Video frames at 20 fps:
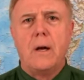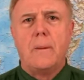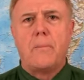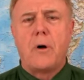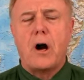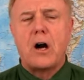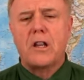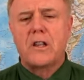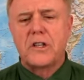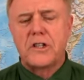
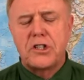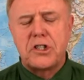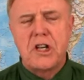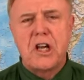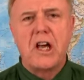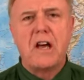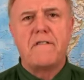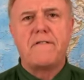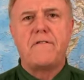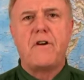part of the
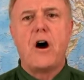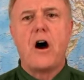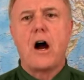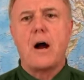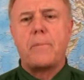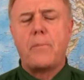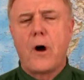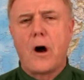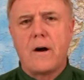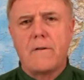
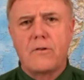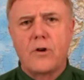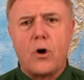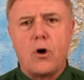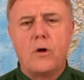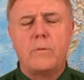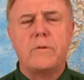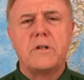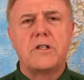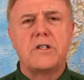CFR, part of
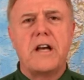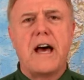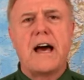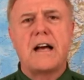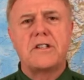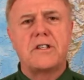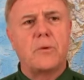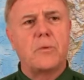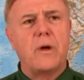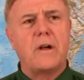Goldman
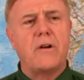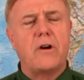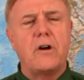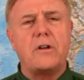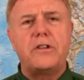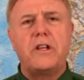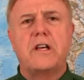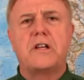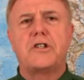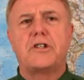Sachs, and we
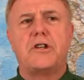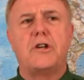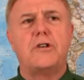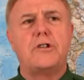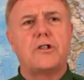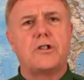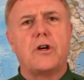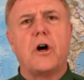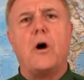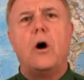heard the
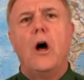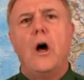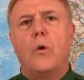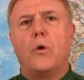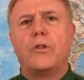excuses all,